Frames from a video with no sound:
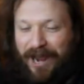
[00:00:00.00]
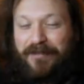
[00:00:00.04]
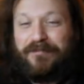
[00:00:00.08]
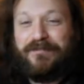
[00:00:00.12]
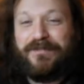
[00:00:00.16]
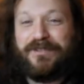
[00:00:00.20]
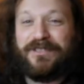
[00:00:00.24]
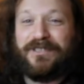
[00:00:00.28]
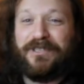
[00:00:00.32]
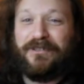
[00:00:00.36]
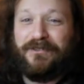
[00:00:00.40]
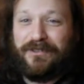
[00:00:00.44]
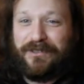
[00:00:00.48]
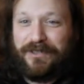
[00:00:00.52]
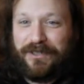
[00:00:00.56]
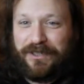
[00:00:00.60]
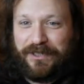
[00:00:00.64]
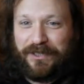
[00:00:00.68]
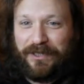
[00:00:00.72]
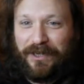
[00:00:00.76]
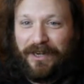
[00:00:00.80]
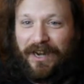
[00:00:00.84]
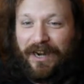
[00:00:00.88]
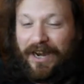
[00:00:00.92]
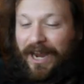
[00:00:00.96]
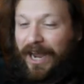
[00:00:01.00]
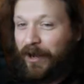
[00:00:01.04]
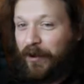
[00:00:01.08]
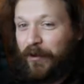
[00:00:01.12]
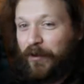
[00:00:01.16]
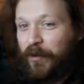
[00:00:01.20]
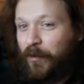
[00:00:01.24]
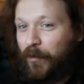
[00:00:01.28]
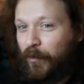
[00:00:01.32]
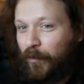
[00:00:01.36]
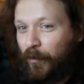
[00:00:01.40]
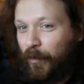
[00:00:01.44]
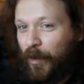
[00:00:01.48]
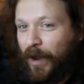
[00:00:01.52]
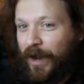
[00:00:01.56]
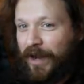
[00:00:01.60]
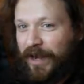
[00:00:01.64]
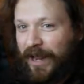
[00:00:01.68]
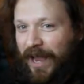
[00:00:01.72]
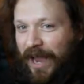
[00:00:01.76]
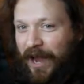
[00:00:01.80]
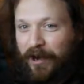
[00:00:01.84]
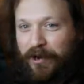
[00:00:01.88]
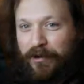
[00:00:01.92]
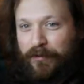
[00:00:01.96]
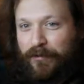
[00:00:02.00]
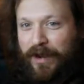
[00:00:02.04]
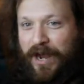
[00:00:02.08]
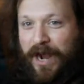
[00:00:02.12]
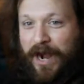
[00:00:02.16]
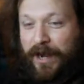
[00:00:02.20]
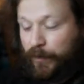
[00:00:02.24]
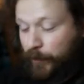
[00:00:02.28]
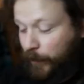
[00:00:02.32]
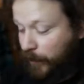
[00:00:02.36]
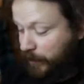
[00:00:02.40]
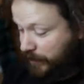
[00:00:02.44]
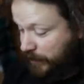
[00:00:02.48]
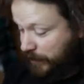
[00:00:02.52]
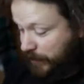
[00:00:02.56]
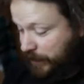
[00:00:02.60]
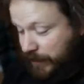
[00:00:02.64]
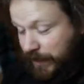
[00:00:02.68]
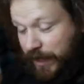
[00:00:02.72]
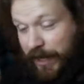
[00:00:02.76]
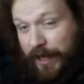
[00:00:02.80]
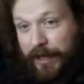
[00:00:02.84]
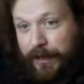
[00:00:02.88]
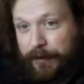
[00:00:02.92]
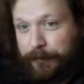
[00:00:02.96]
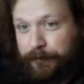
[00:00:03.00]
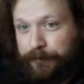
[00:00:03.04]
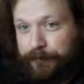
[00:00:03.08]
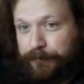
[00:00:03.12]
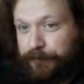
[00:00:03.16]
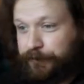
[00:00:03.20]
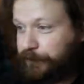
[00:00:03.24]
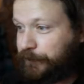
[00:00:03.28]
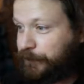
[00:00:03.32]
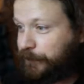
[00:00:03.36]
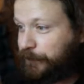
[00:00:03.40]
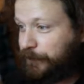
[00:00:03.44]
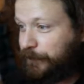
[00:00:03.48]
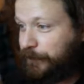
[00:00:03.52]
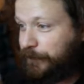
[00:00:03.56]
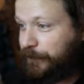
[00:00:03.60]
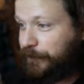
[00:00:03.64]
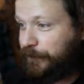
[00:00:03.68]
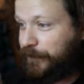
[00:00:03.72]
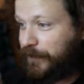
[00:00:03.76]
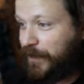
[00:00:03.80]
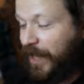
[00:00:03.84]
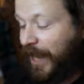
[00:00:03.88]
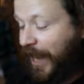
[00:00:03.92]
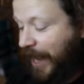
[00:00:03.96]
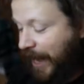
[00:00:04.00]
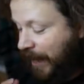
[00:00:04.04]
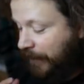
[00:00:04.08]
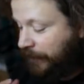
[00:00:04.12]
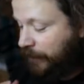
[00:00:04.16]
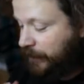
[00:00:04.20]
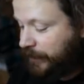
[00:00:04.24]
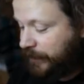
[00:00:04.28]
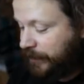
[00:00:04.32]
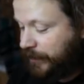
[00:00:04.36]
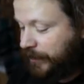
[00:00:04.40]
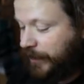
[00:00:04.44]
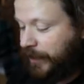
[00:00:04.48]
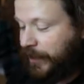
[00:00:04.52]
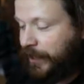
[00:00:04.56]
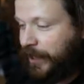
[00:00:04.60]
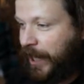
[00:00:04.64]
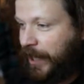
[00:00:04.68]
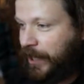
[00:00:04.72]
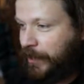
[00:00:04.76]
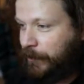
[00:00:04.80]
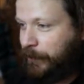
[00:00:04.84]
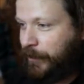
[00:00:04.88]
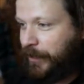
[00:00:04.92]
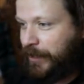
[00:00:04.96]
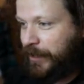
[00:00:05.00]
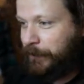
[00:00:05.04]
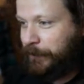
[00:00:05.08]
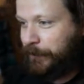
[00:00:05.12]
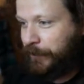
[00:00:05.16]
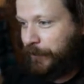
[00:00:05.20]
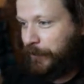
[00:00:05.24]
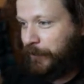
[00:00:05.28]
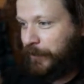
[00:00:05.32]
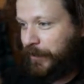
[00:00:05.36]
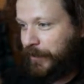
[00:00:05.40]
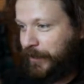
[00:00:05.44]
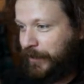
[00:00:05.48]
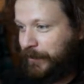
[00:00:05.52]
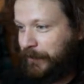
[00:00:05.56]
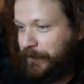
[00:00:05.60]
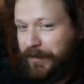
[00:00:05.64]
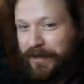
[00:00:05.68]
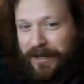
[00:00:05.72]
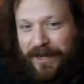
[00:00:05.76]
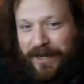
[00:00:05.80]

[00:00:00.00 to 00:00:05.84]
I am so in shock. I don't know how to react, what to say. I haven't seen anybody pull it.